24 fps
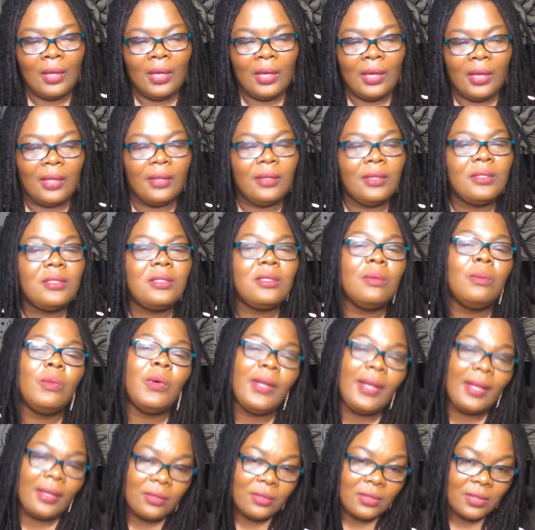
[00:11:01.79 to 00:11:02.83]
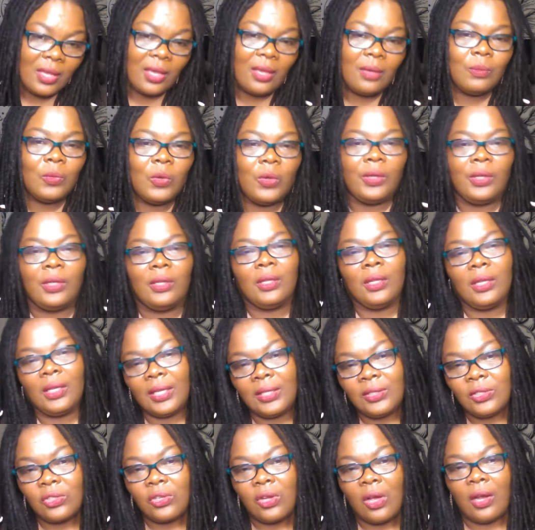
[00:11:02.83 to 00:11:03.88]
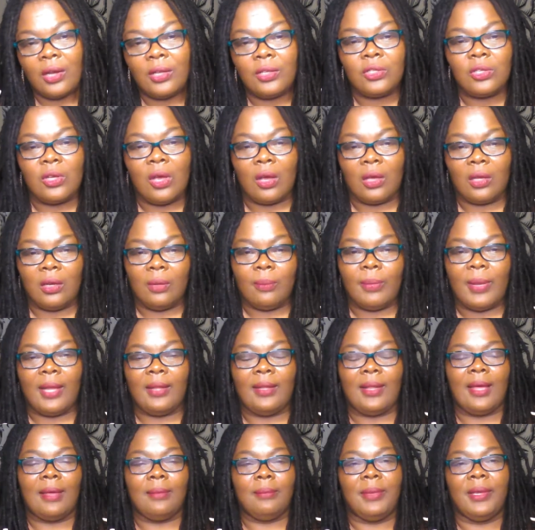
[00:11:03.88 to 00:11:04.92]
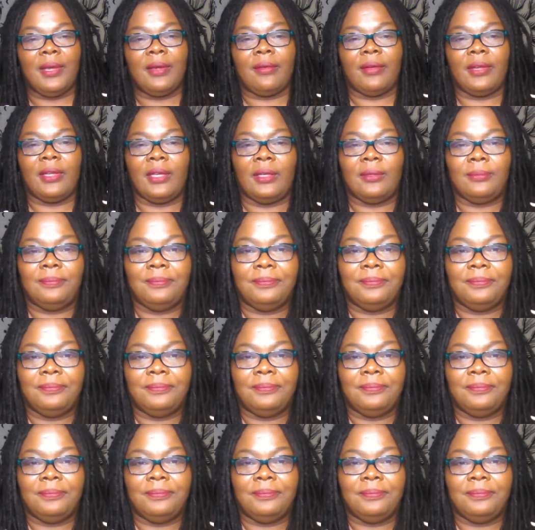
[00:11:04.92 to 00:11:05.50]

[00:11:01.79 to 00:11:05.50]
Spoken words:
And then someone else came on, and then they started talking about Liberia.